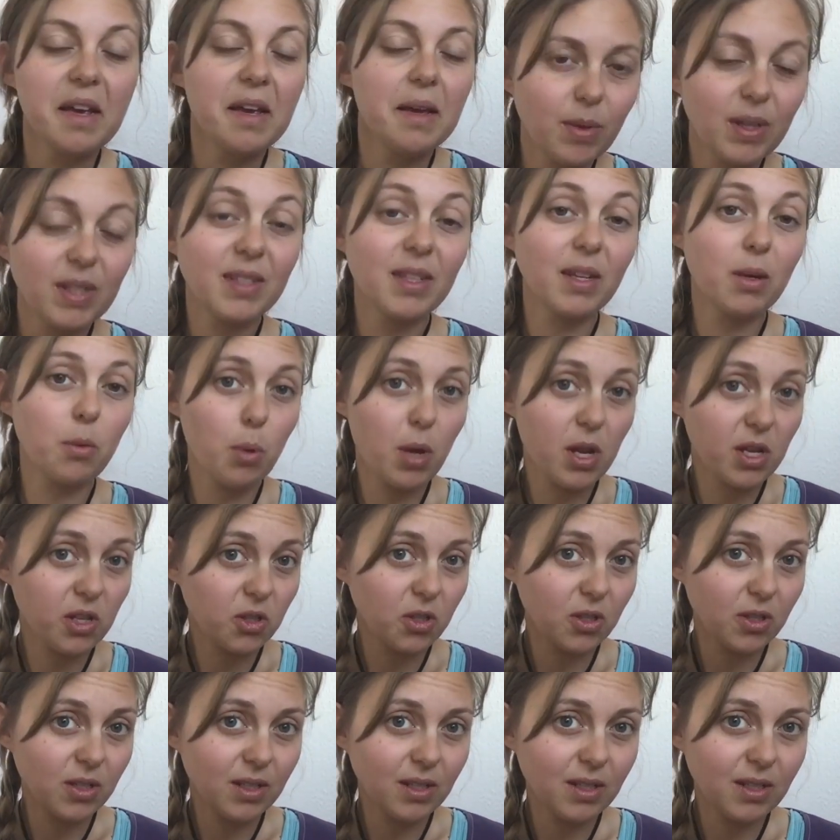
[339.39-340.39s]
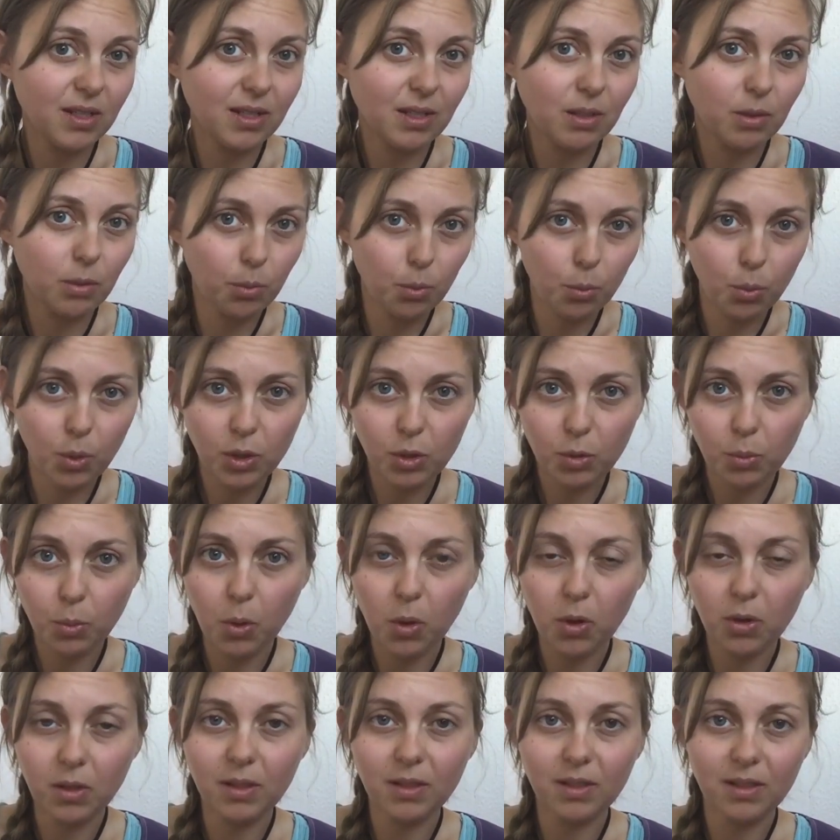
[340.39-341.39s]
But the question is, which
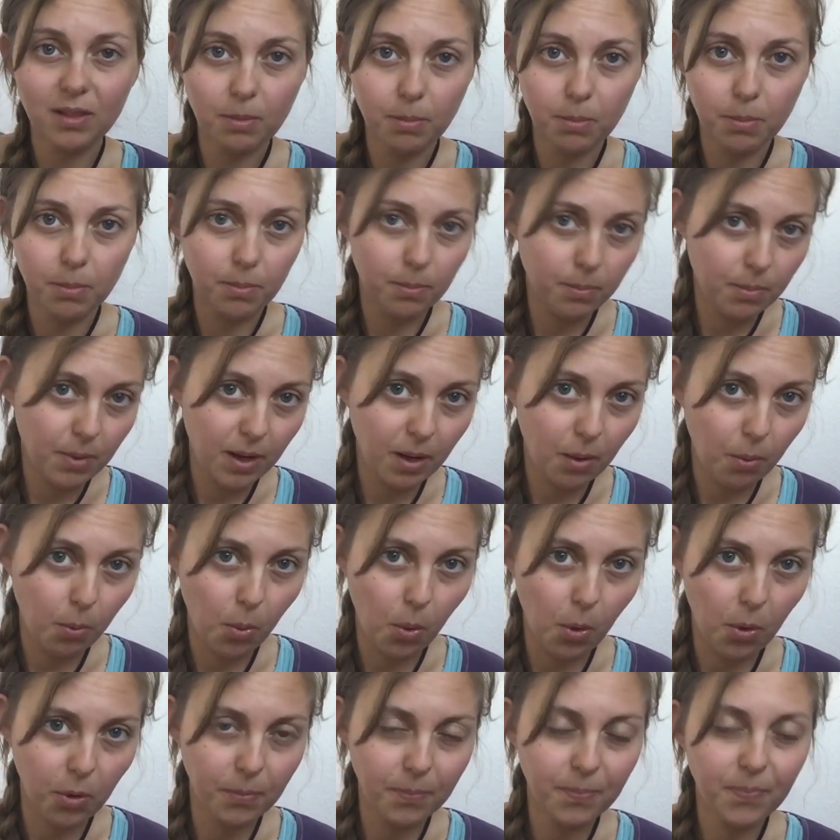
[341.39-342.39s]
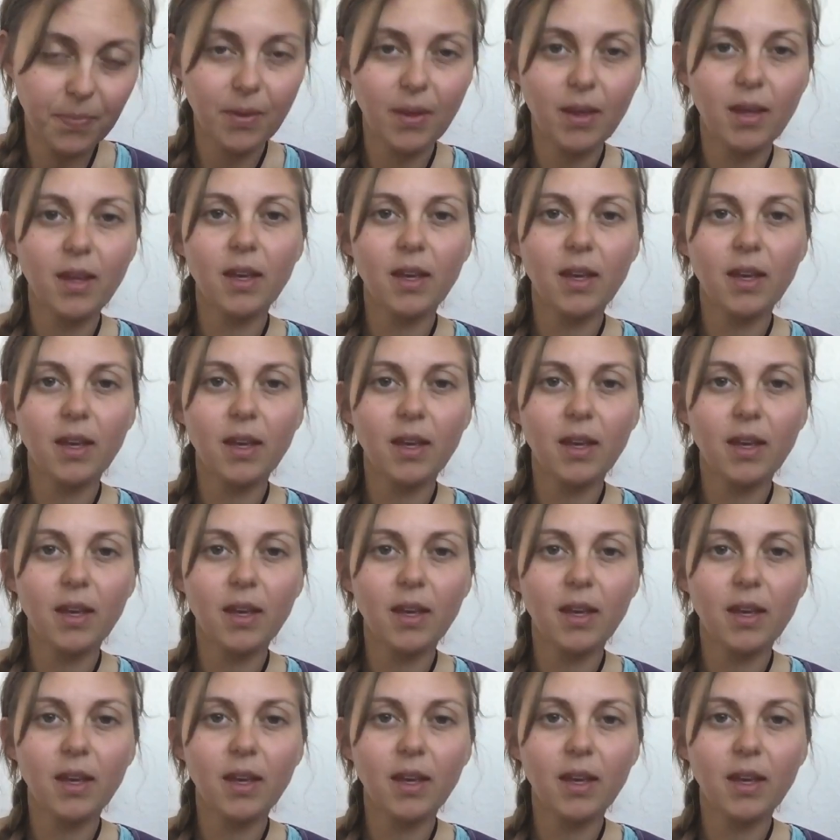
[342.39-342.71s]
one is the better one?